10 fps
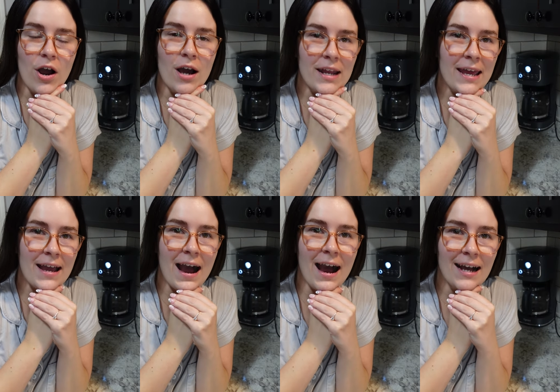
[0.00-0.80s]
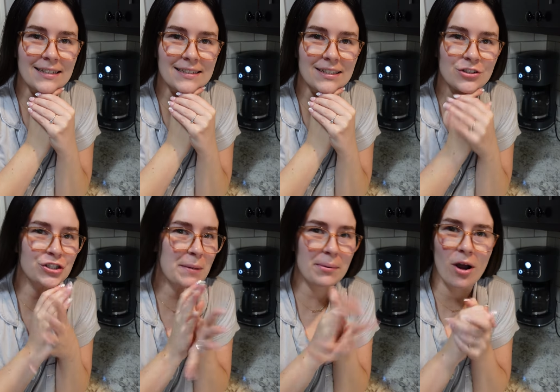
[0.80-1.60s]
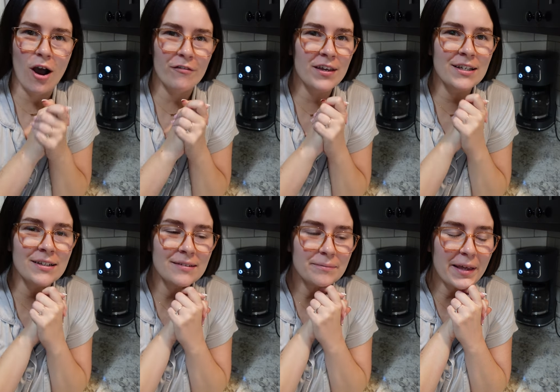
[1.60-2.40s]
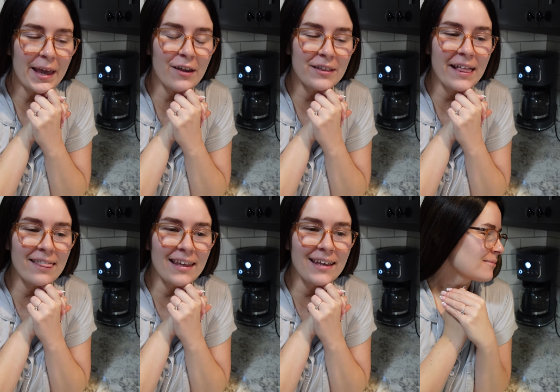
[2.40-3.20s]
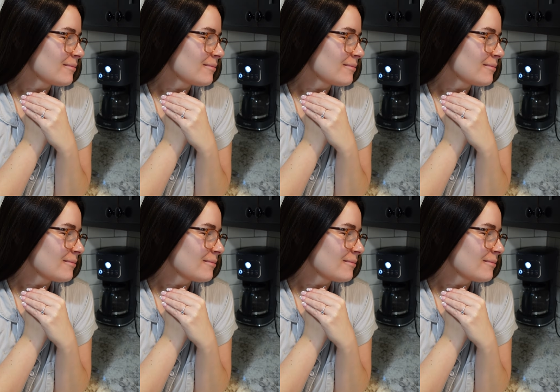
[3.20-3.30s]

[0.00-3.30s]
on a hot drip coffee kick lately.